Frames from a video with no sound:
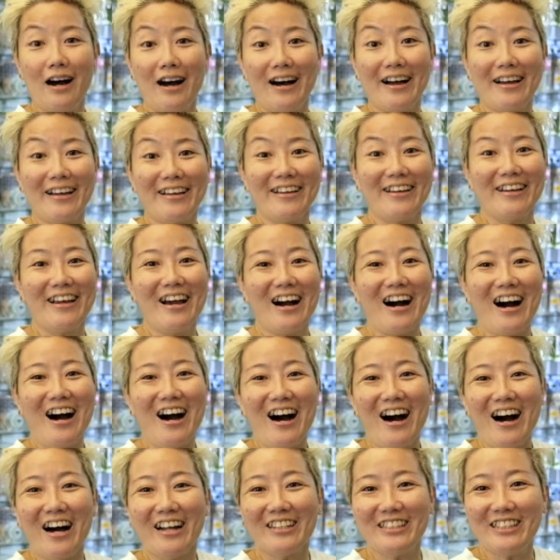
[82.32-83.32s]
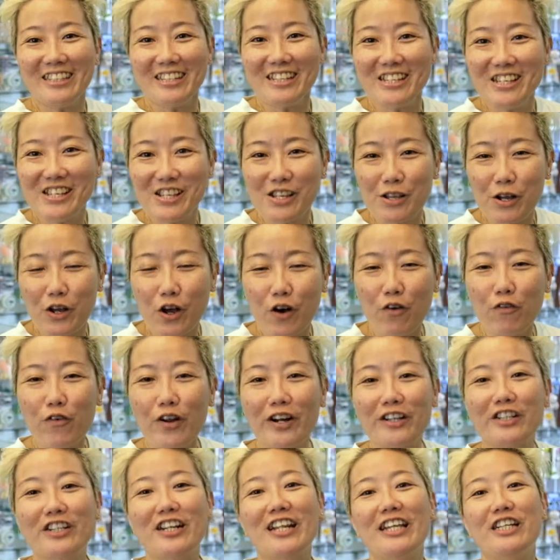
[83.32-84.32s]
My heartiest
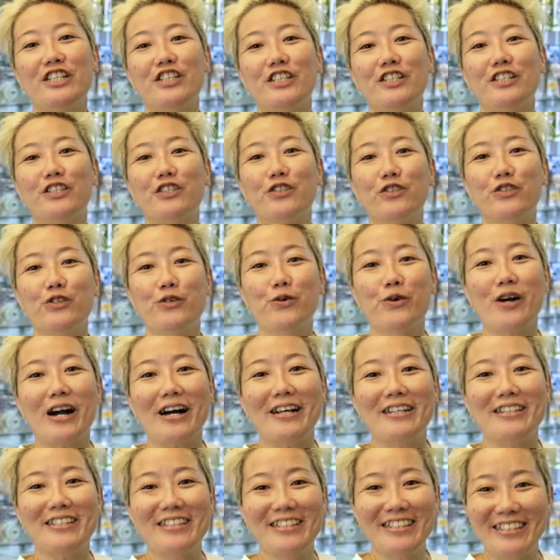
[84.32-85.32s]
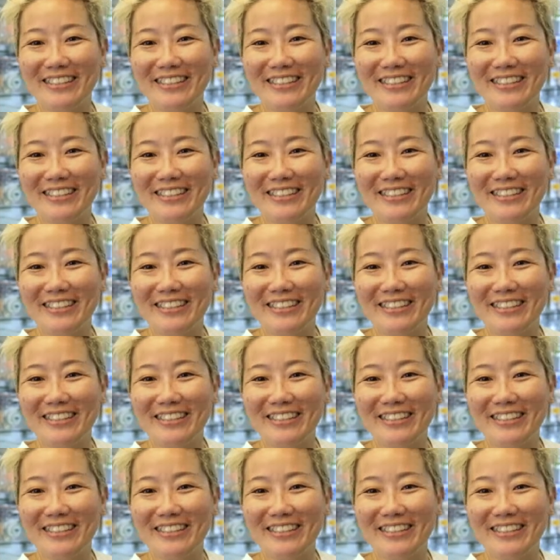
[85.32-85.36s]
congratulations to you guys.